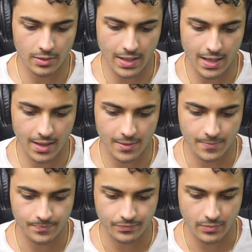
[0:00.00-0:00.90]

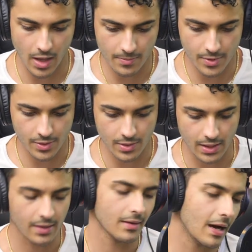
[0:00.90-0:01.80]
that
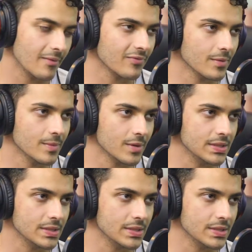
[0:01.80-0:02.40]
I'm from the Middle